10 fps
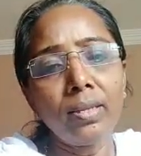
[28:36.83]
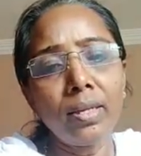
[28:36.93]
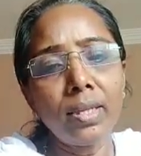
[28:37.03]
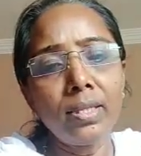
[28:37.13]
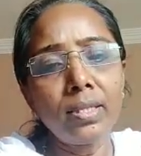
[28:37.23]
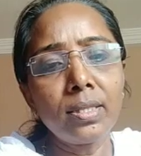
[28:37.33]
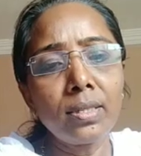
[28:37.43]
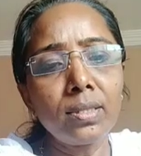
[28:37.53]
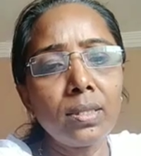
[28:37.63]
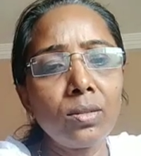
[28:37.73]
The
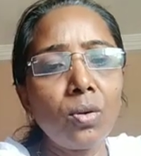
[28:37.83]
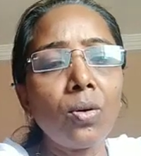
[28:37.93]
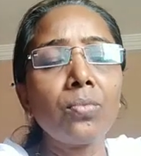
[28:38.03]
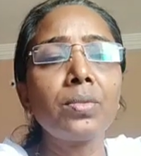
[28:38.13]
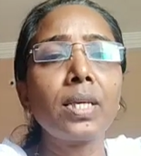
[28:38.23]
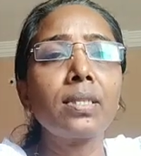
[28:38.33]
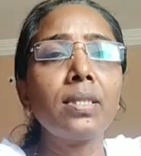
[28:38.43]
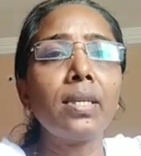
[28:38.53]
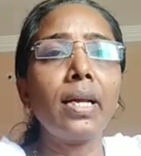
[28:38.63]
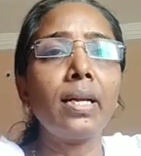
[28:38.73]
insertion of
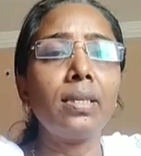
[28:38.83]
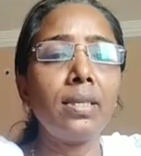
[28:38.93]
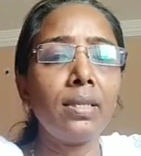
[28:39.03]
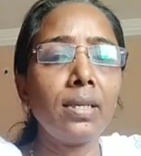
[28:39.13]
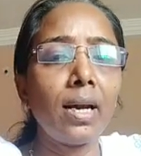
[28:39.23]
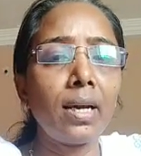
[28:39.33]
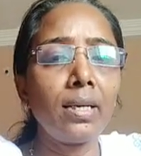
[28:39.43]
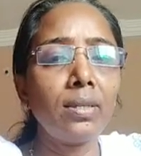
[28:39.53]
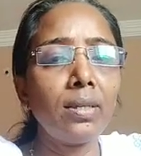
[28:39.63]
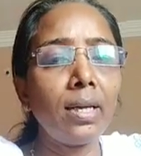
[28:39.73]
Section
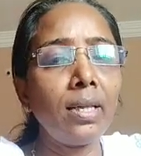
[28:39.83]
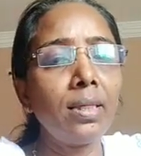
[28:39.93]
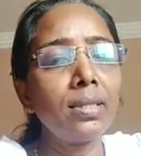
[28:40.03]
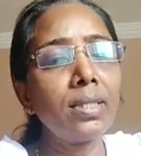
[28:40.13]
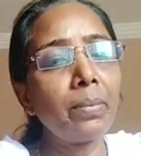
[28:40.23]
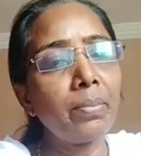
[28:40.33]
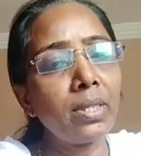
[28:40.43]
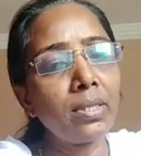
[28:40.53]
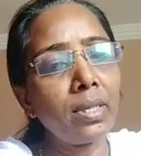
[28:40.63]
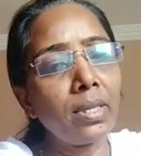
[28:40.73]
89 in the
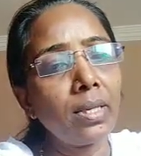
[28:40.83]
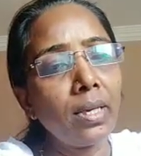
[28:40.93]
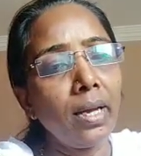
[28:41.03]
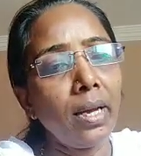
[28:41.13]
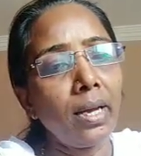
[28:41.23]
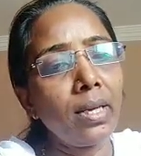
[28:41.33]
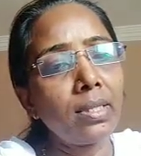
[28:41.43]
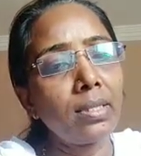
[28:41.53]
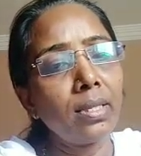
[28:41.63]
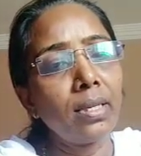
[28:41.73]
CPC
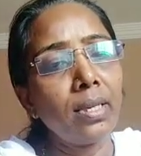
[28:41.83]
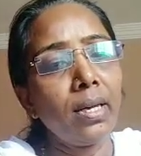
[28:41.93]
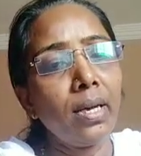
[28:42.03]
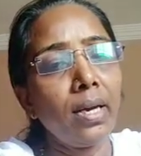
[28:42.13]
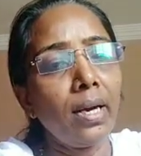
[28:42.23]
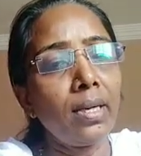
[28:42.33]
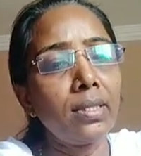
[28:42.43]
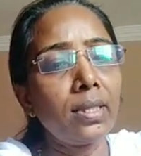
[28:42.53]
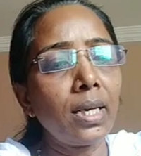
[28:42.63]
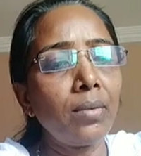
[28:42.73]
is
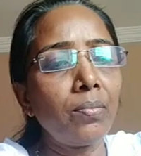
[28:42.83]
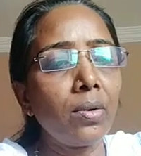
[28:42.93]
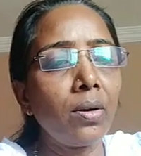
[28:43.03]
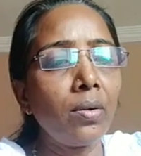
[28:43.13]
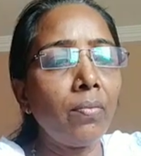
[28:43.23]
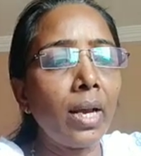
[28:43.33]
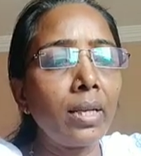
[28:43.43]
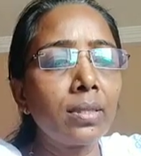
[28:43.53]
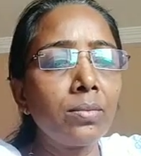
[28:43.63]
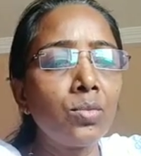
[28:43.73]
itself a
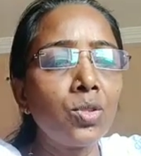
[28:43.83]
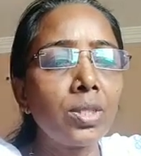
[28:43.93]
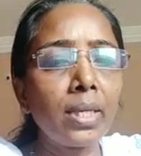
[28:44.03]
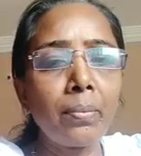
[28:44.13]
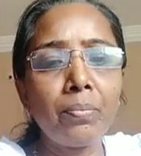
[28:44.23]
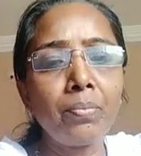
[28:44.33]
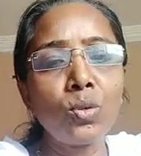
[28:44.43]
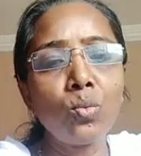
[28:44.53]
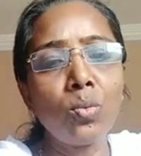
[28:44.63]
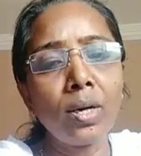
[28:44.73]
welcome step
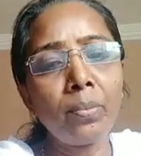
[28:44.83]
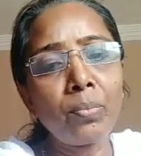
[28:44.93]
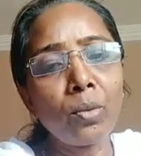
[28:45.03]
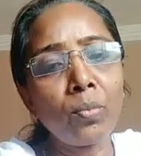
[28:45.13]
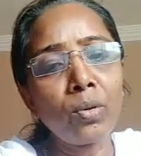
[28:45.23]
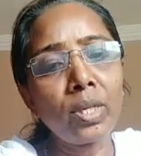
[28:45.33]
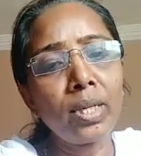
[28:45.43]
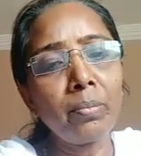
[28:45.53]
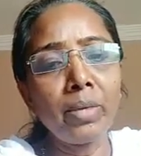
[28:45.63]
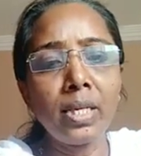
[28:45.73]
toward
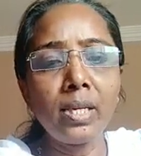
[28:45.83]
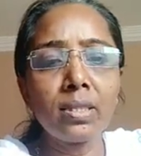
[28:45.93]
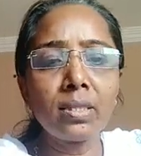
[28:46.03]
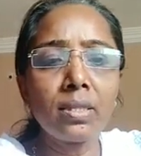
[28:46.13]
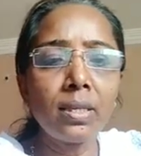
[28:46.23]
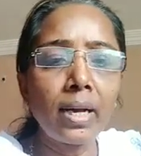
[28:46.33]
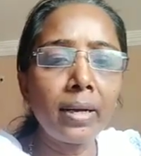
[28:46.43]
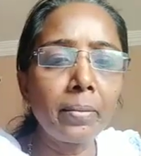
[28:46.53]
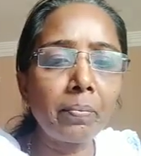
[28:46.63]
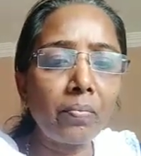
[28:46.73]
promoting mediation
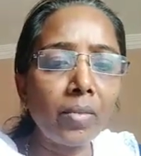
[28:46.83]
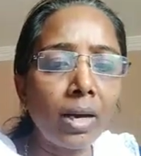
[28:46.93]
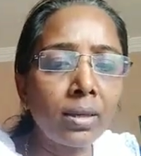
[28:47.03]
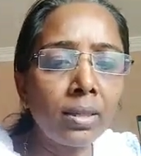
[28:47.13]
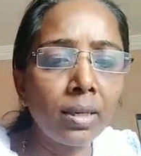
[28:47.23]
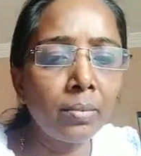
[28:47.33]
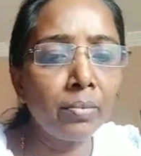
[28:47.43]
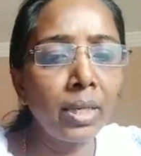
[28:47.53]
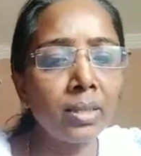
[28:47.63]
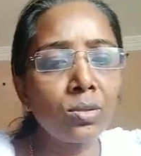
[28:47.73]
and other
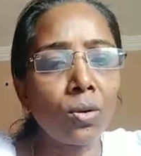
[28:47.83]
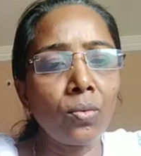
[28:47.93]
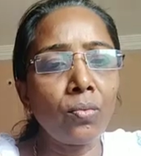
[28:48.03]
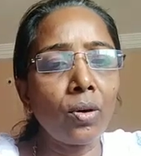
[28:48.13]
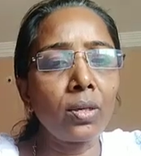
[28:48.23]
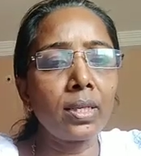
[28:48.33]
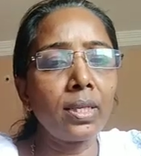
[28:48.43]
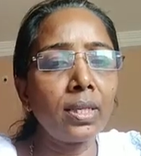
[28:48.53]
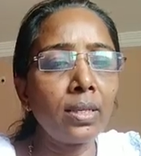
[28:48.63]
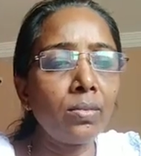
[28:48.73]
means of
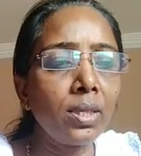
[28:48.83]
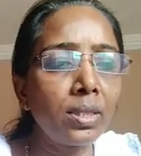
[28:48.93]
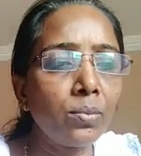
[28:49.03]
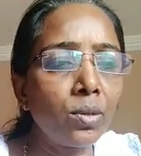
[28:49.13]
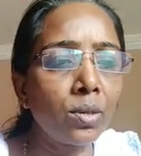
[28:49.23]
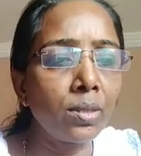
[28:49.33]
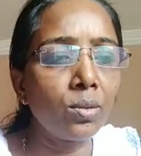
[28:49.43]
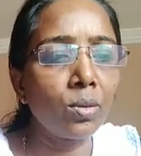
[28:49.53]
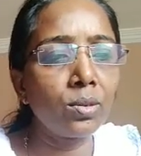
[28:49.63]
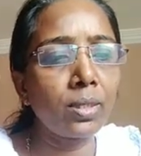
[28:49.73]
alternative dispute
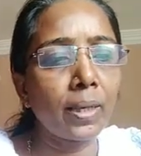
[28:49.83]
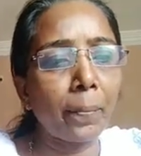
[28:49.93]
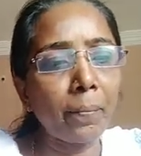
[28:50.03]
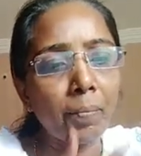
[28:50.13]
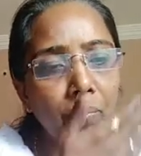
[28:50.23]
resolution.